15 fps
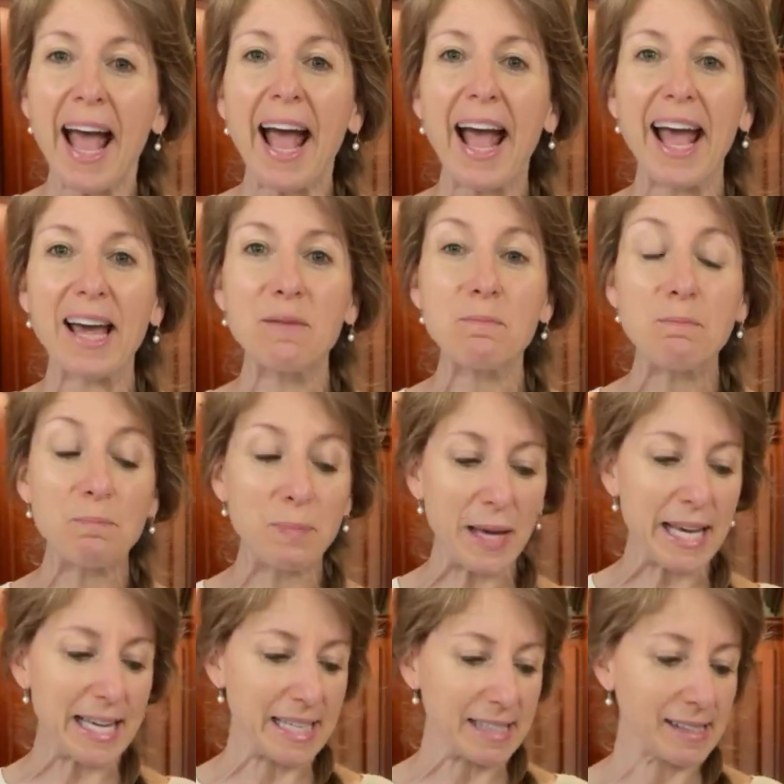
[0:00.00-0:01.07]
And
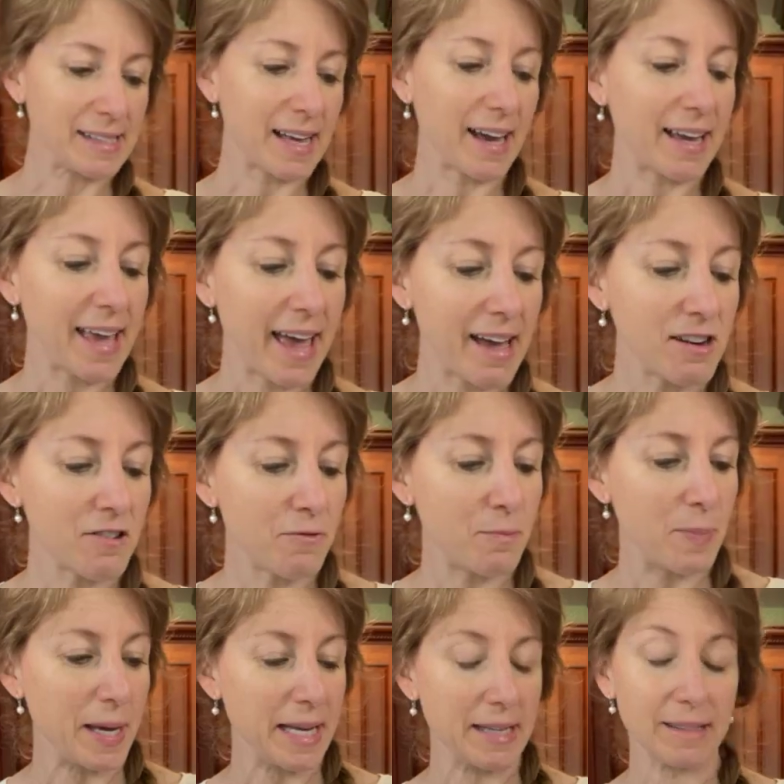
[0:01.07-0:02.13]
beans, a can of
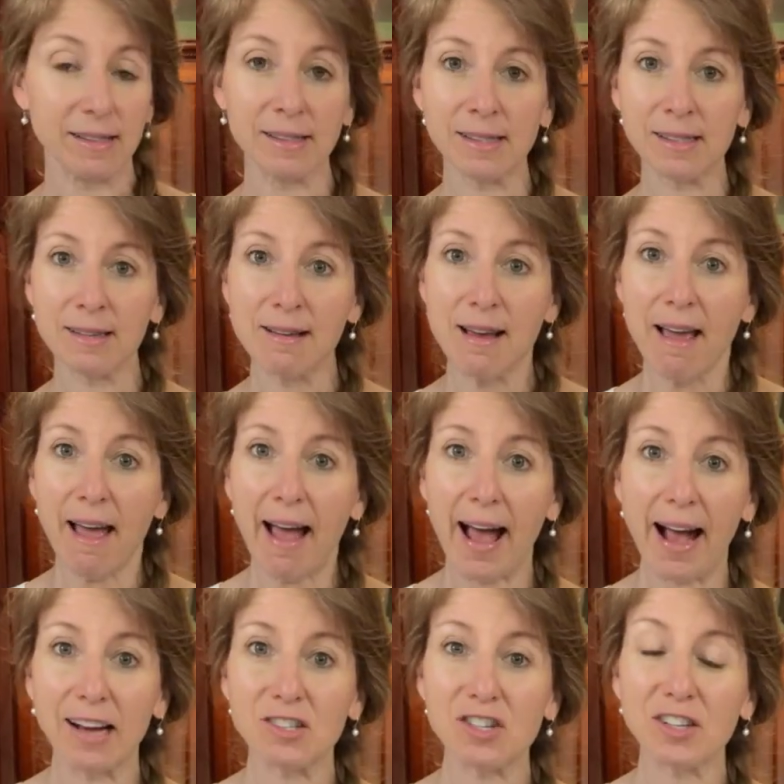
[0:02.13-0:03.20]
beans,
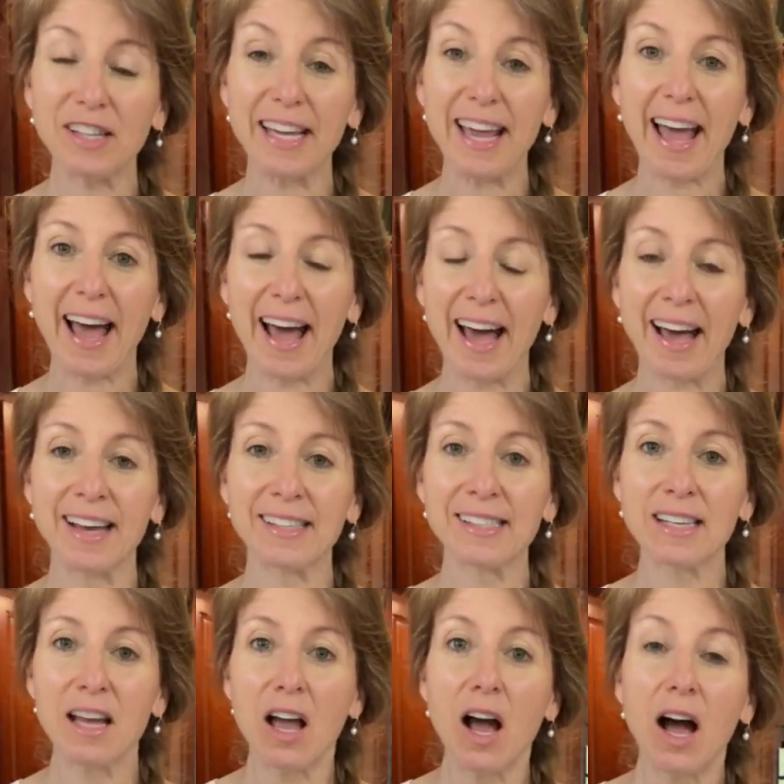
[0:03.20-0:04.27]
actually has
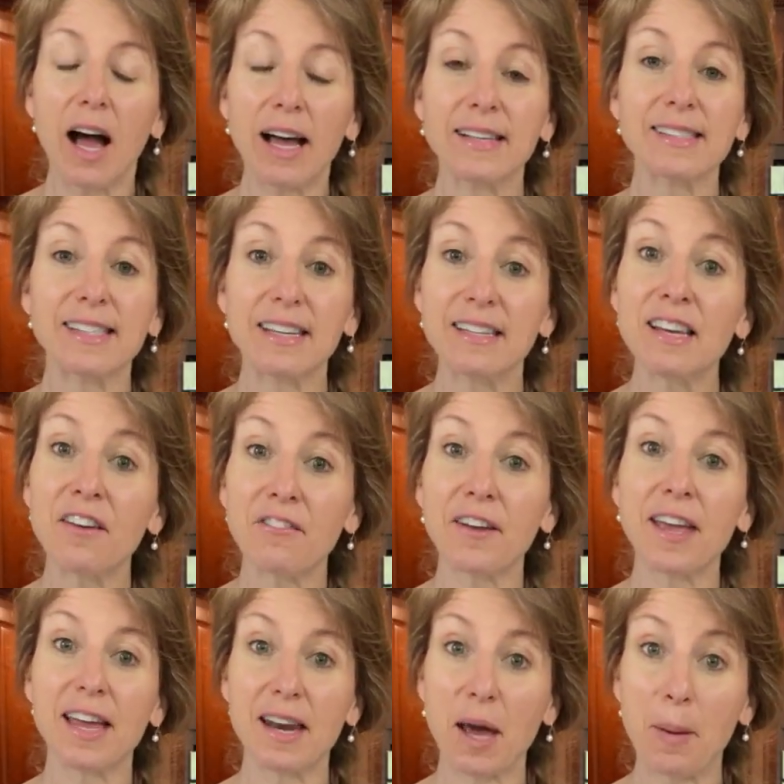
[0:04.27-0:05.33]
a
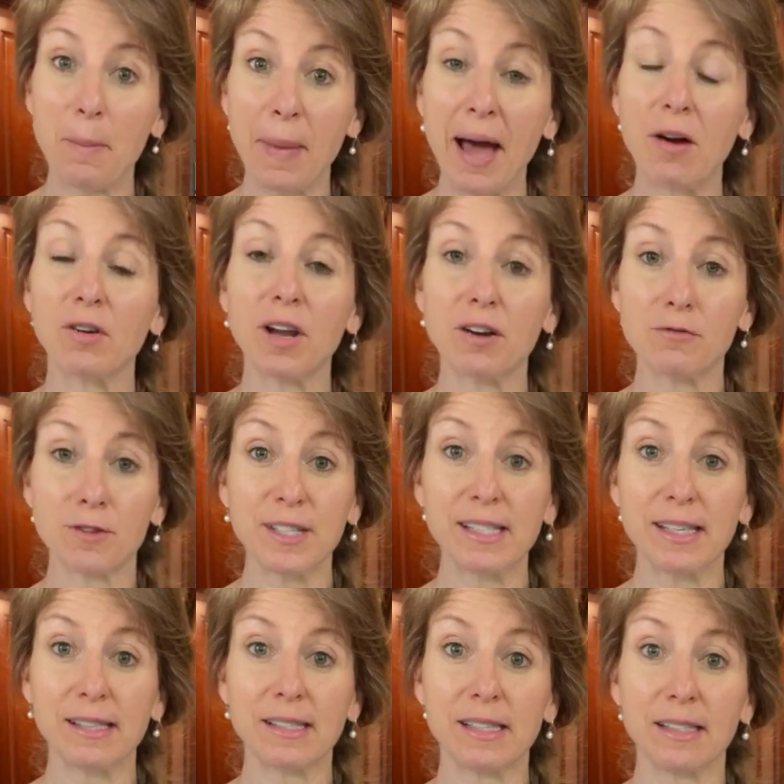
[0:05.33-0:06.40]
significant amount of
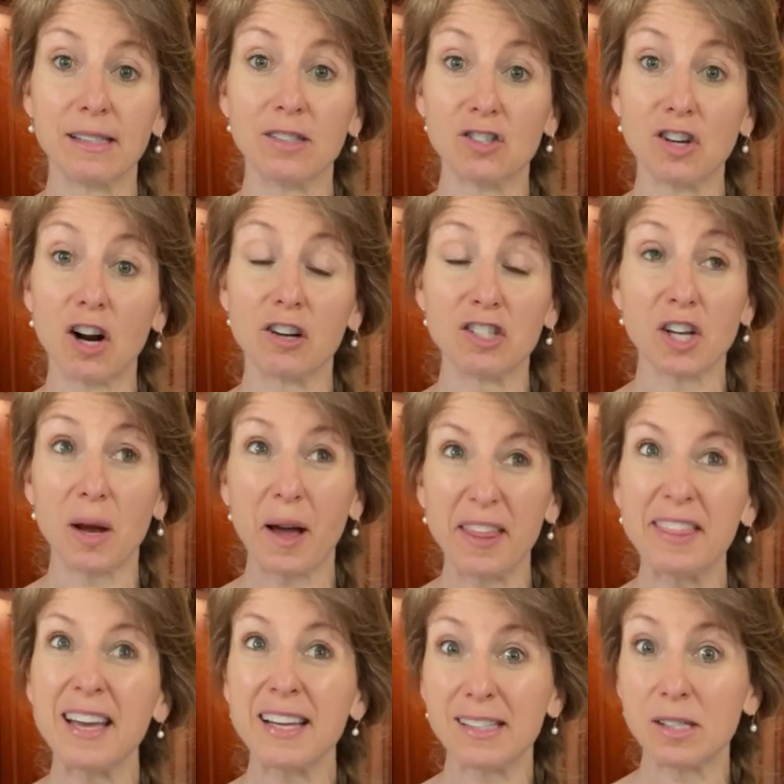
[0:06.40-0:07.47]
resistant starch. I
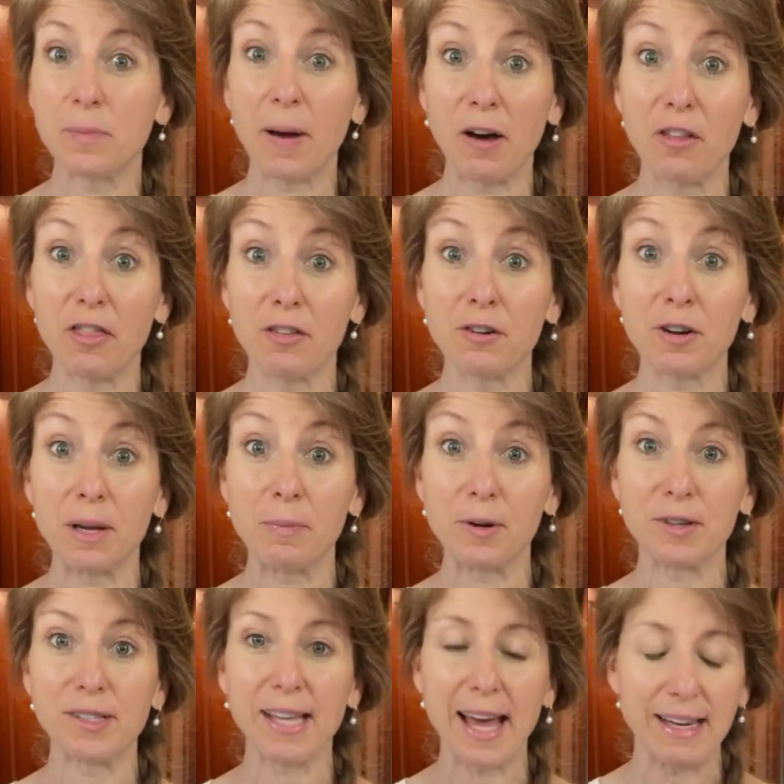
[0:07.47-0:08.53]
think it's about
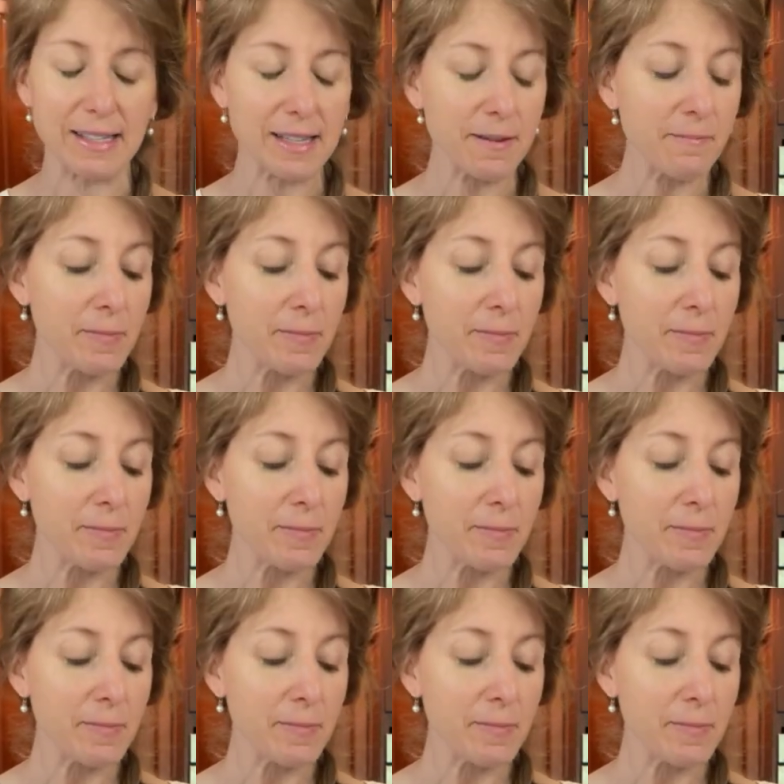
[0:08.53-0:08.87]
30%.